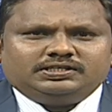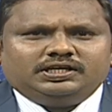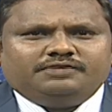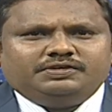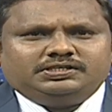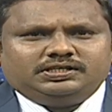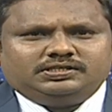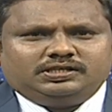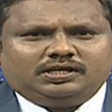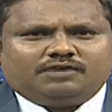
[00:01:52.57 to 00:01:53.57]

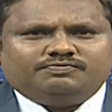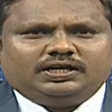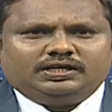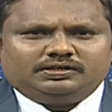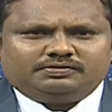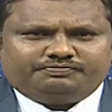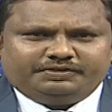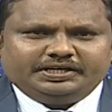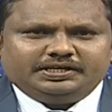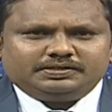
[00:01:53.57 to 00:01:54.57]
efficiency of that
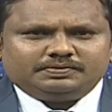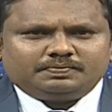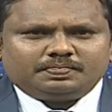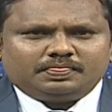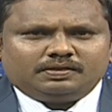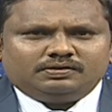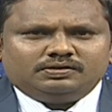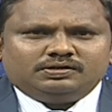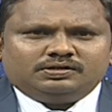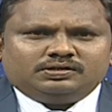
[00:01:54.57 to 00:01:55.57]
feed.
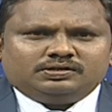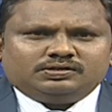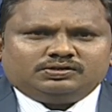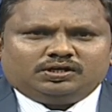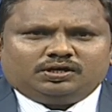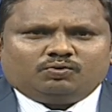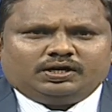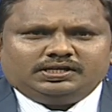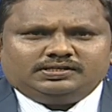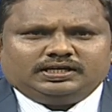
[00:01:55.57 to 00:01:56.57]
So,
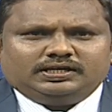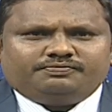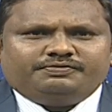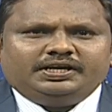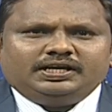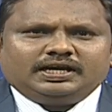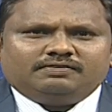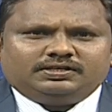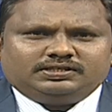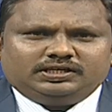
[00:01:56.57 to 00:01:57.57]
what is that feed
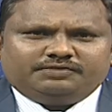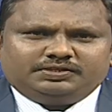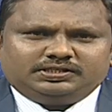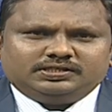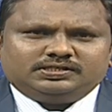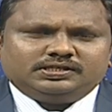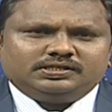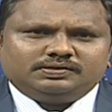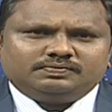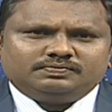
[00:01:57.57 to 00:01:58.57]
conversion efficiency?
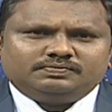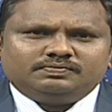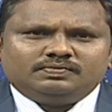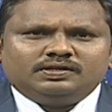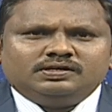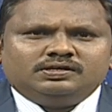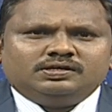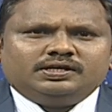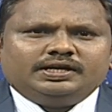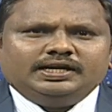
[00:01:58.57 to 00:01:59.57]

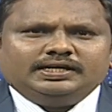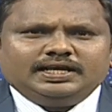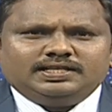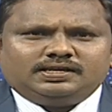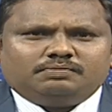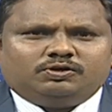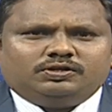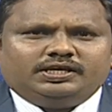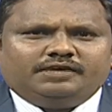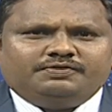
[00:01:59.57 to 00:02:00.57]
It tells about
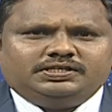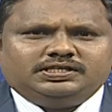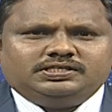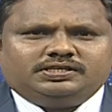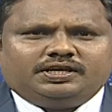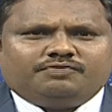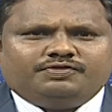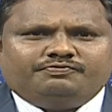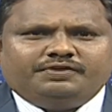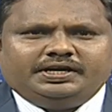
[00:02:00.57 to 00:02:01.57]
the efficiency of the
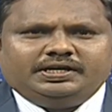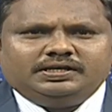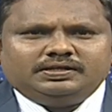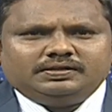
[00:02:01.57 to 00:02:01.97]
feed